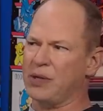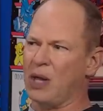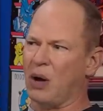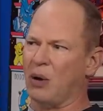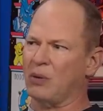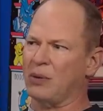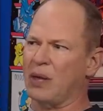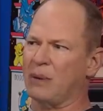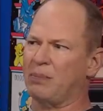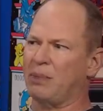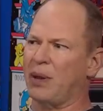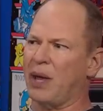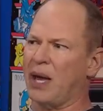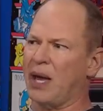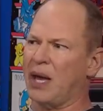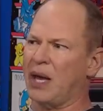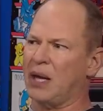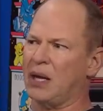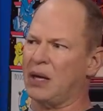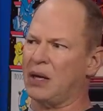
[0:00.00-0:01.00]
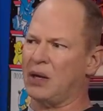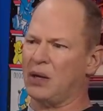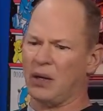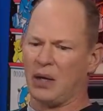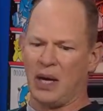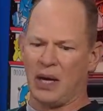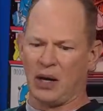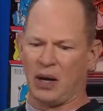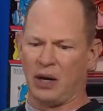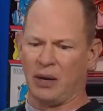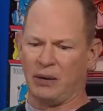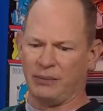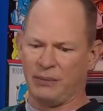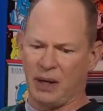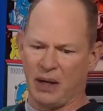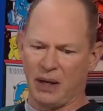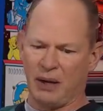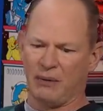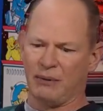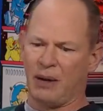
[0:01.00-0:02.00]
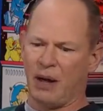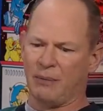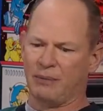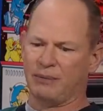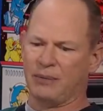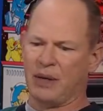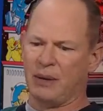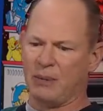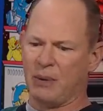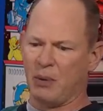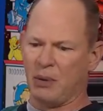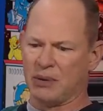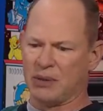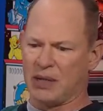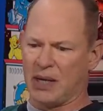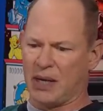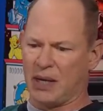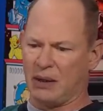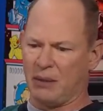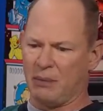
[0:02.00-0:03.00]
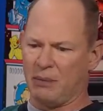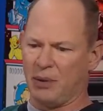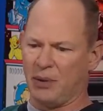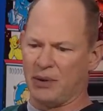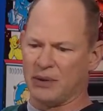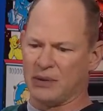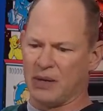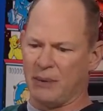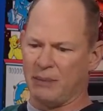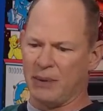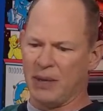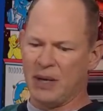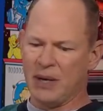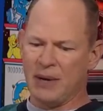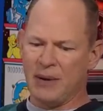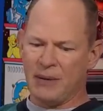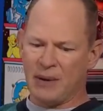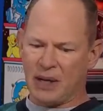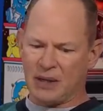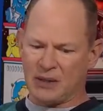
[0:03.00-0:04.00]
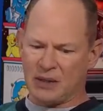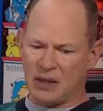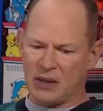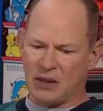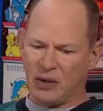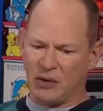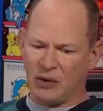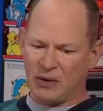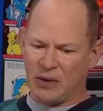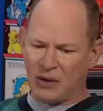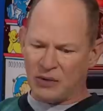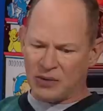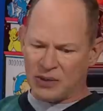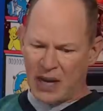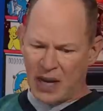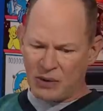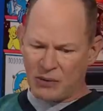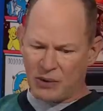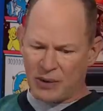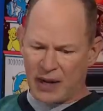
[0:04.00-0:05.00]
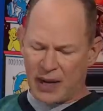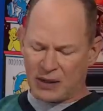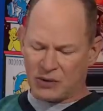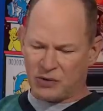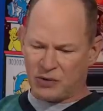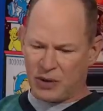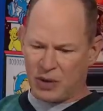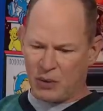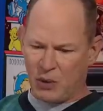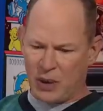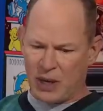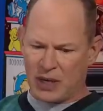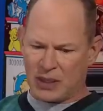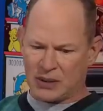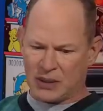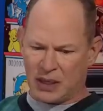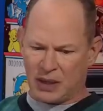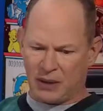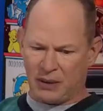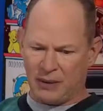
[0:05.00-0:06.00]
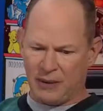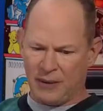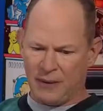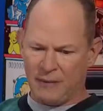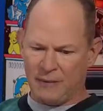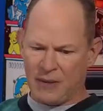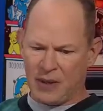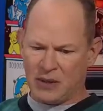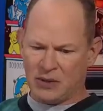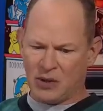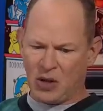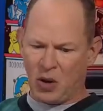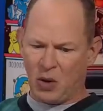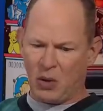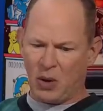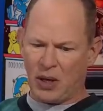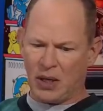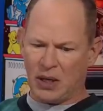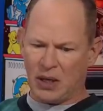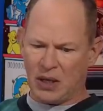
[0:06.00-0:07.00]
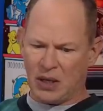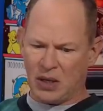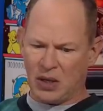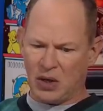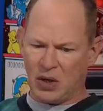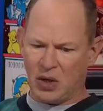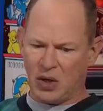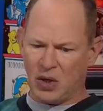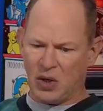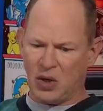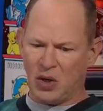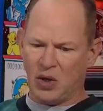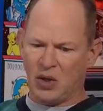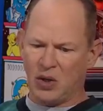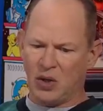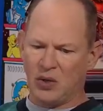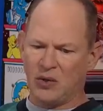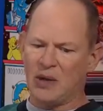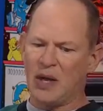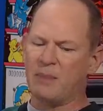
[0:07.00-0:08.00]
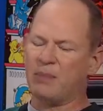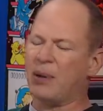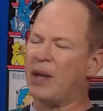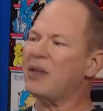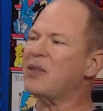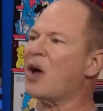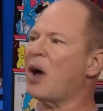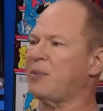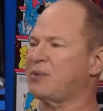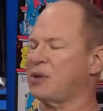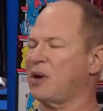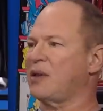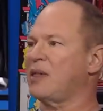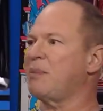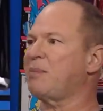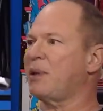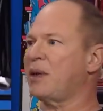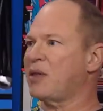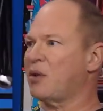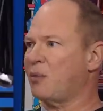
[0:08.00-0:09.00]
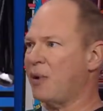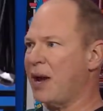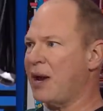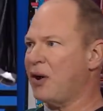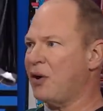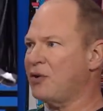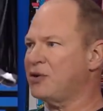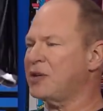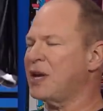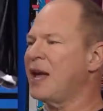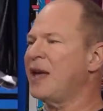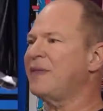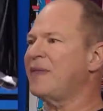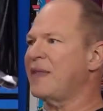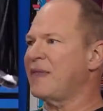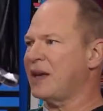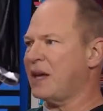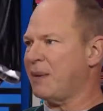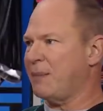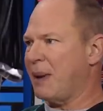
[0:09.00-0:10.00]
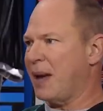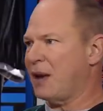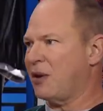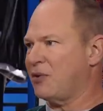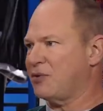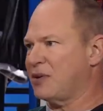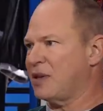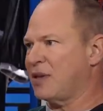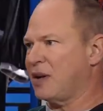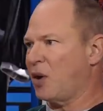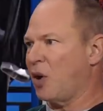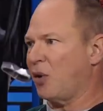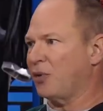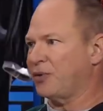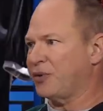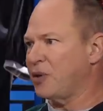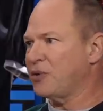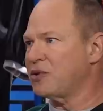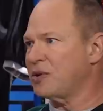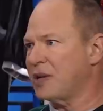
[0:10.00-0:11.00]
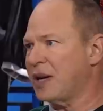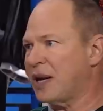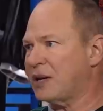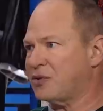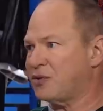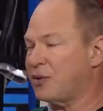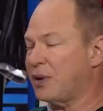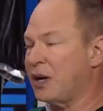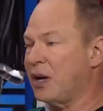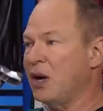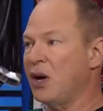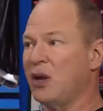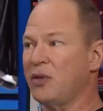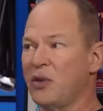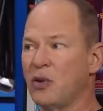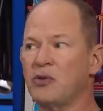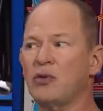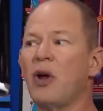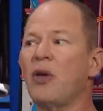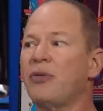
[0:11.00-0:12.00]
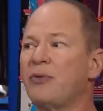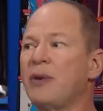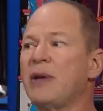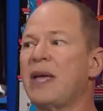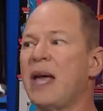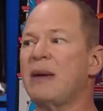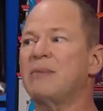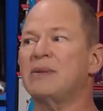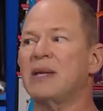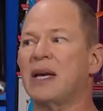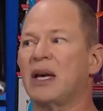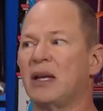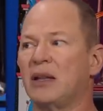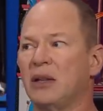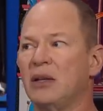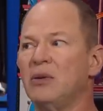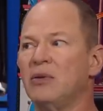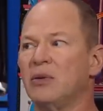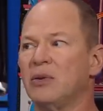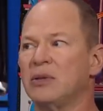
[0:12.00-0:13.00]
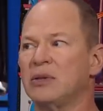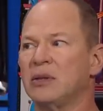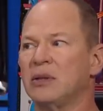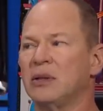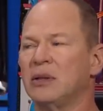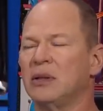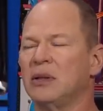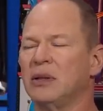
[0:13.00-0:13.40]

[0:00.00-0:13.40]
No, they play. Hang on. I'm gonna. I'll give okay. me one second. Let me pull this up because their their schedule the next three weeks here so the division's weak as a whole. They play the I'm sorry, they play the Raiders, yes. then the Commanders, then the Colts. Those are the next three. Those are all three games they could lose.